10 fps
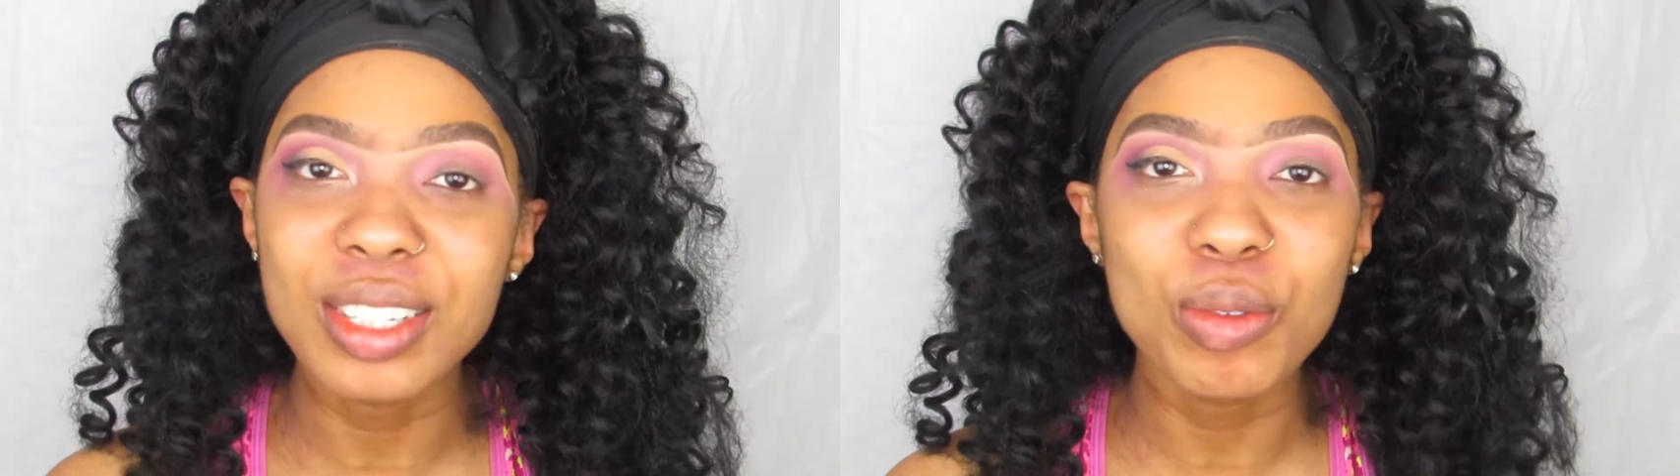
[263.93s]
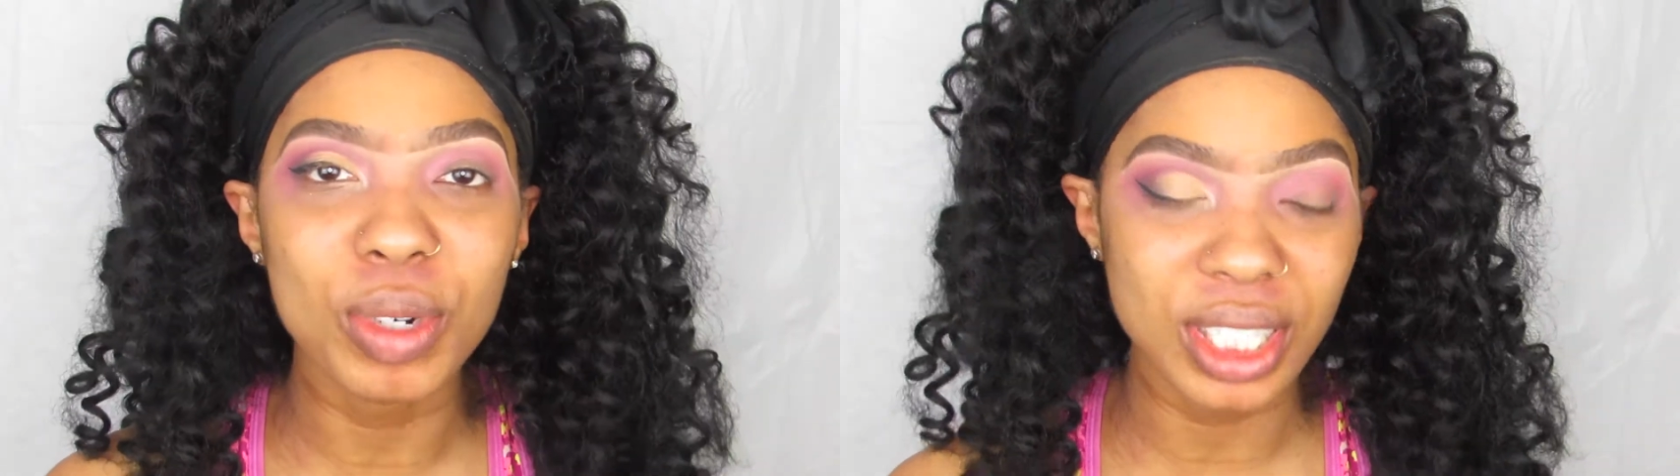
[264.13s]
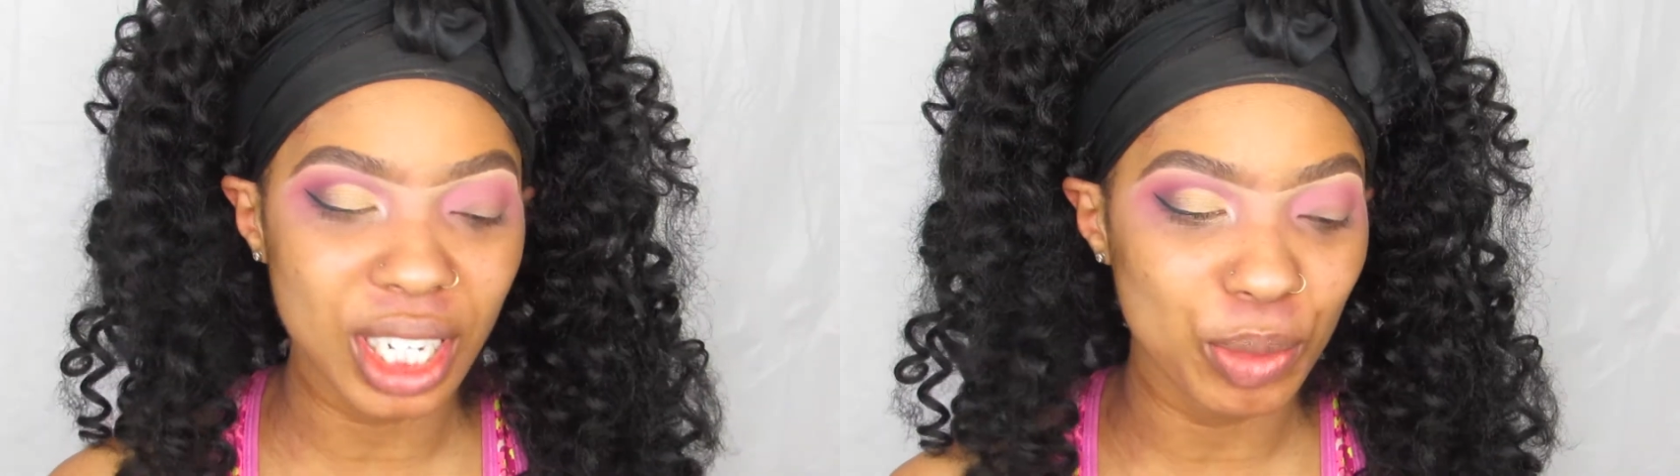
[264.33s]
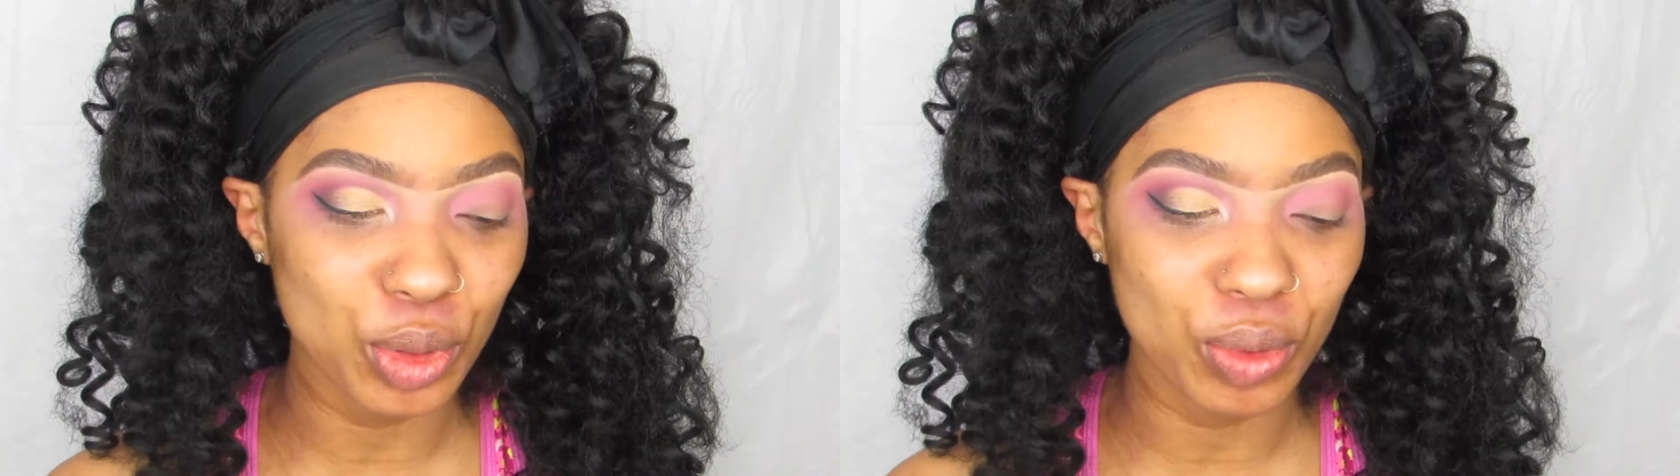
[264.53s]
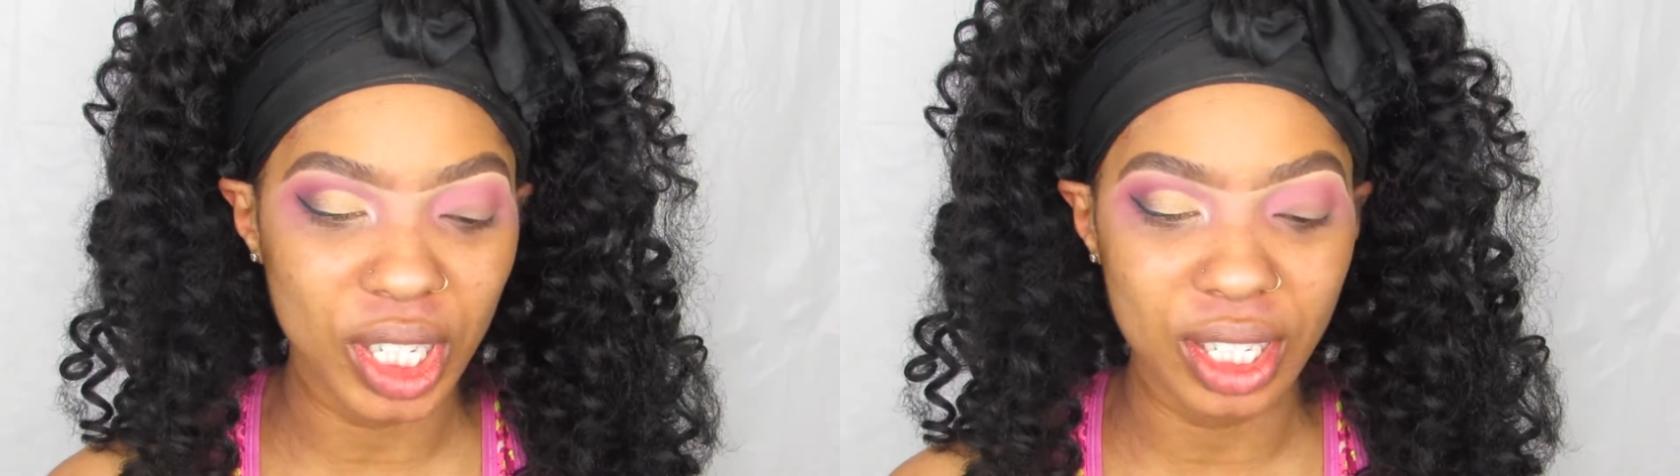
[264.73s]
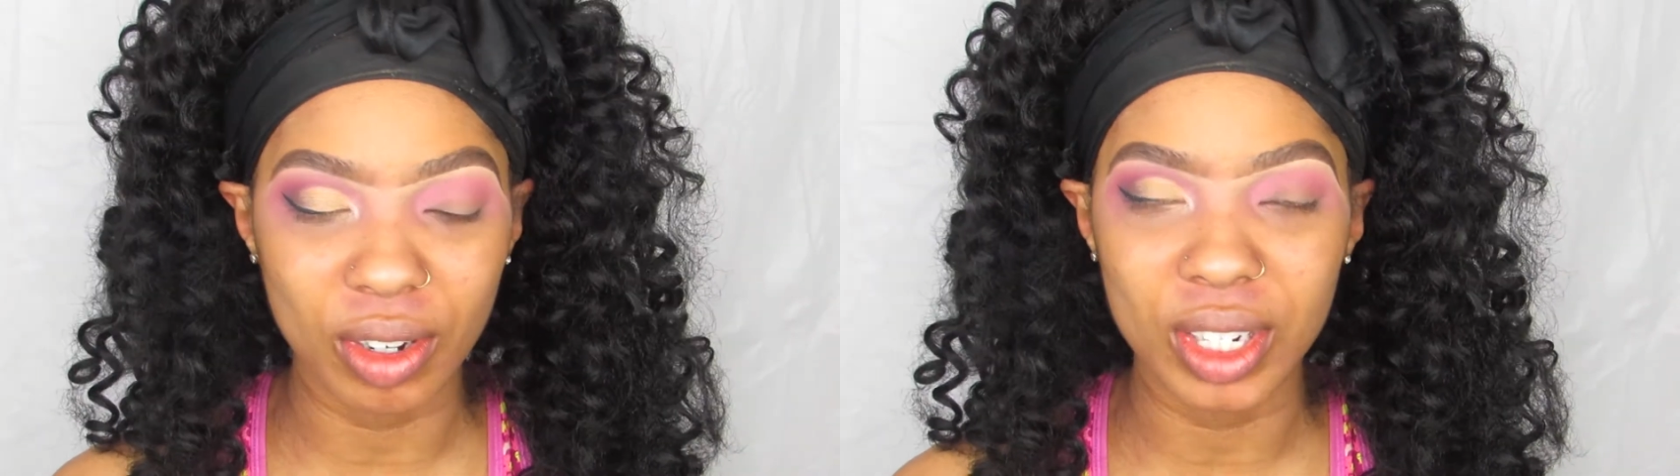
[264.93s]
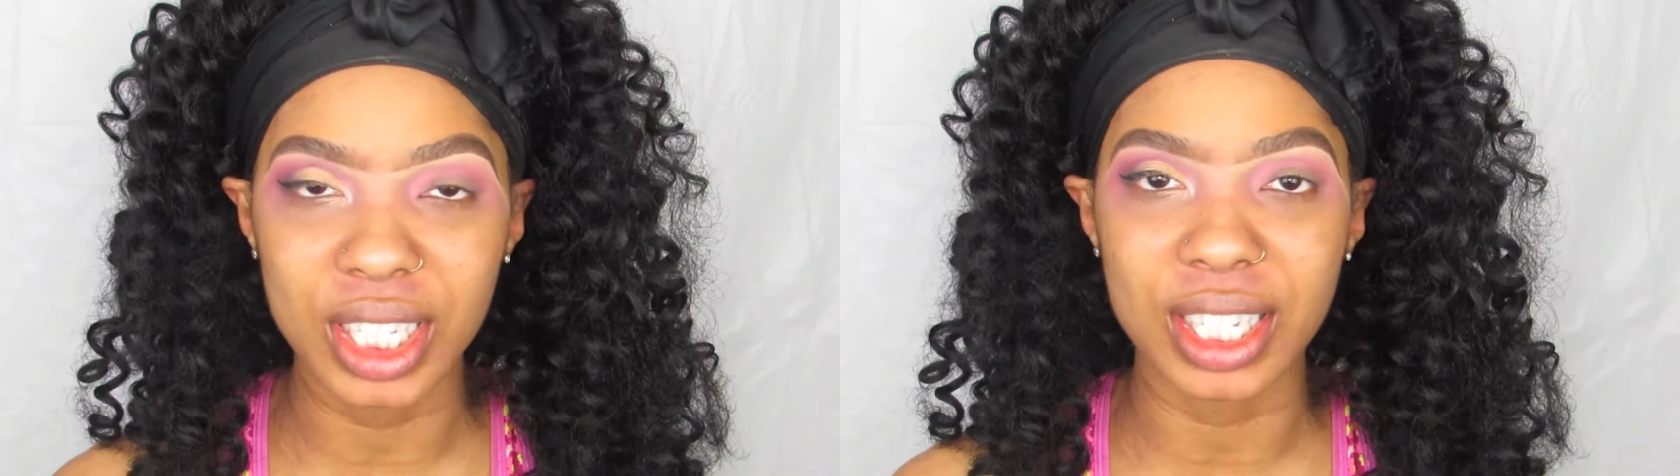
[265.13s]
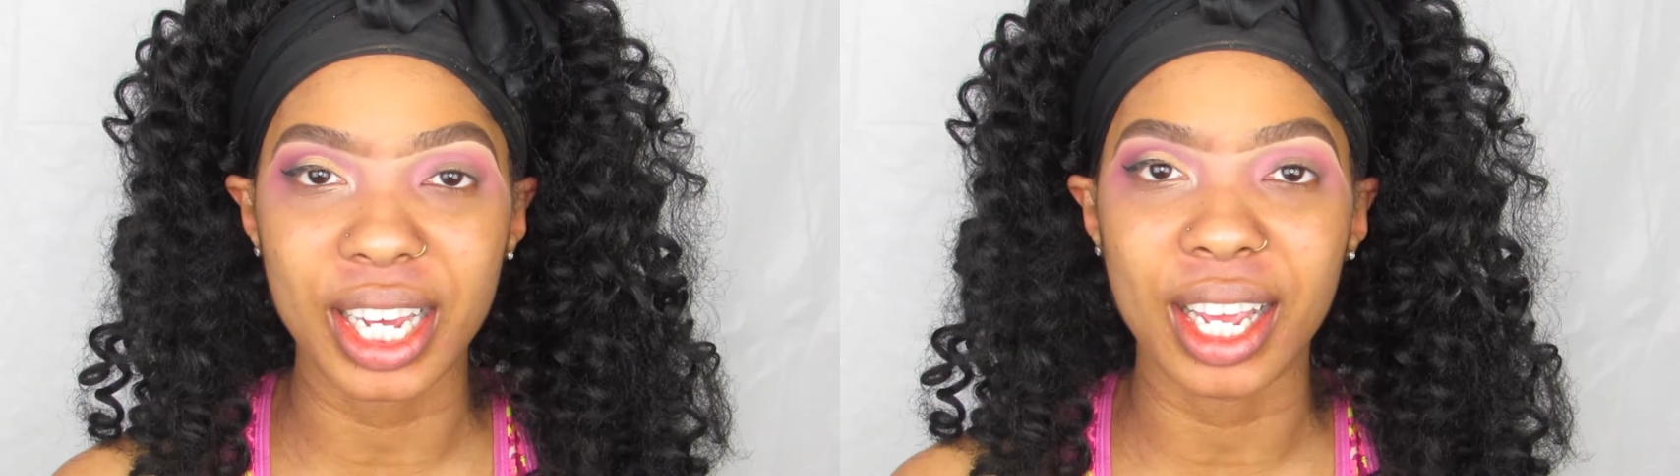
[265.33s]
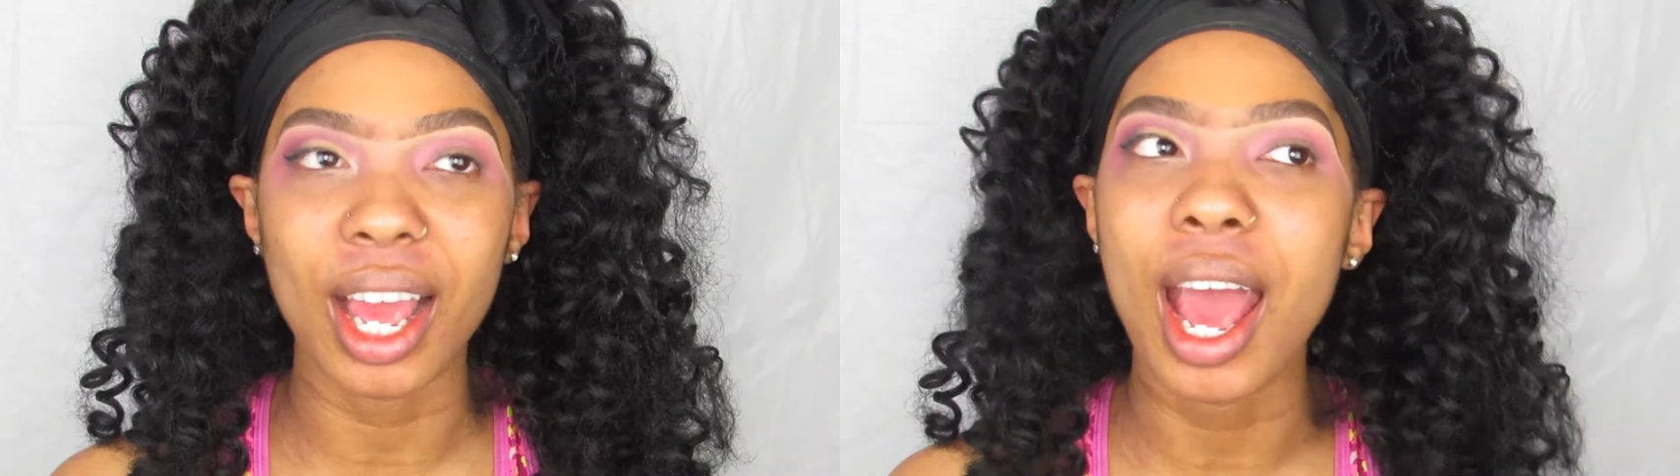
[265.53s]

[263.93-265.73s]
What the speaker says: the one time you really notice like